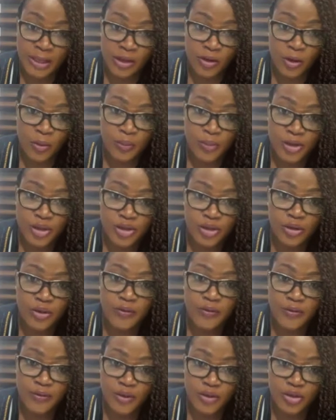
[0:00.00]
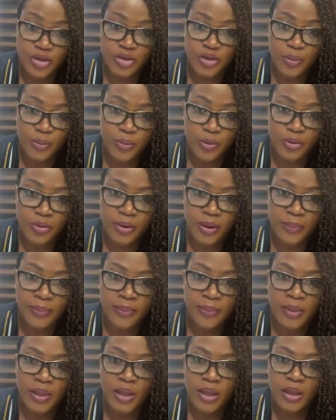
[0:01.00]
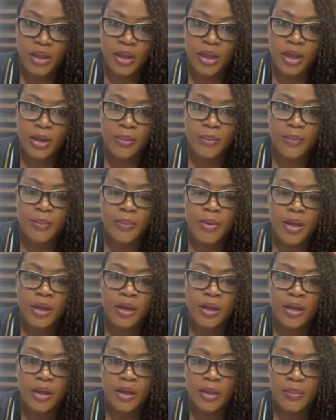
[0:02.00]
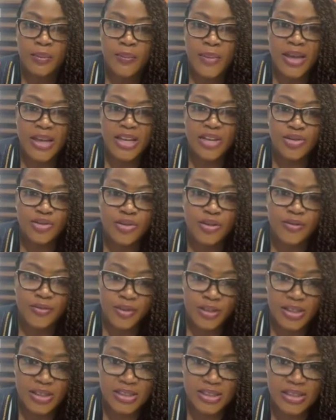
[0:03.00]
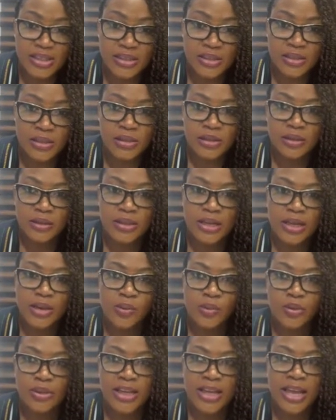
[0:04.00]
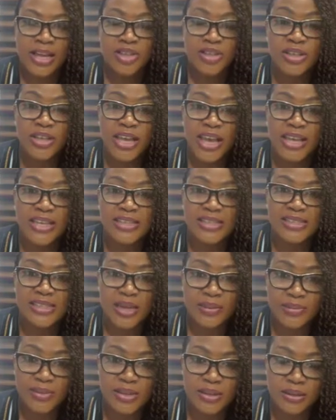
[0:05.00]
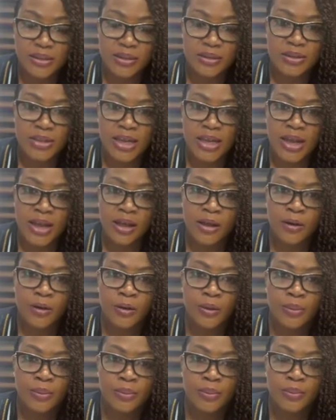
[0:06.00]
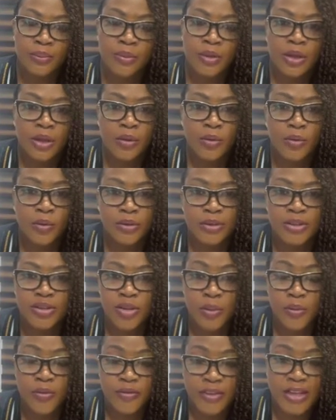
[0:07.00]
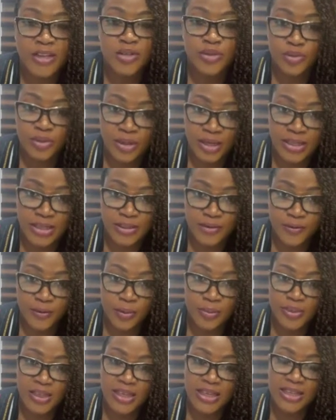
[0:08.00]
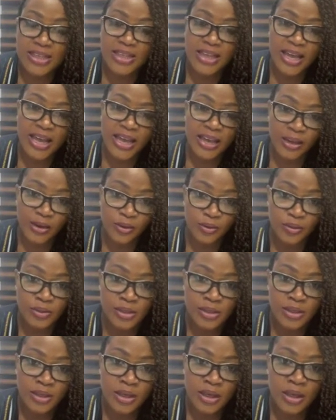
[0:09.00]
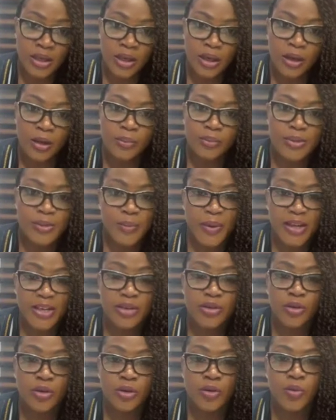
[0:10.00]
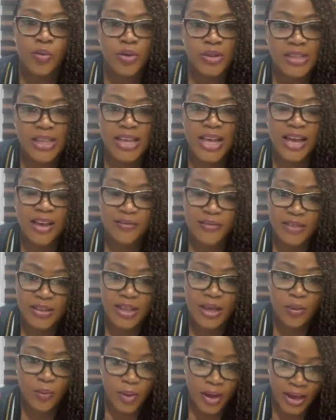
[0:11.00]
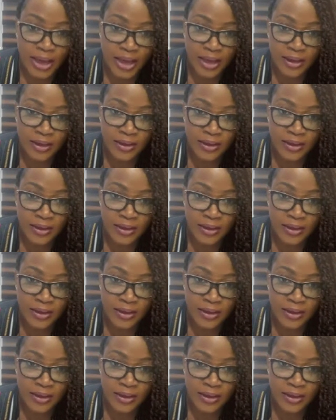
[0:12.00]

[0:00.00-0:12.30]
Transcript: completion of the foundation program, many universities they actually exempt their some of their students from taking the Ielts, depending on what they have in their WAEC,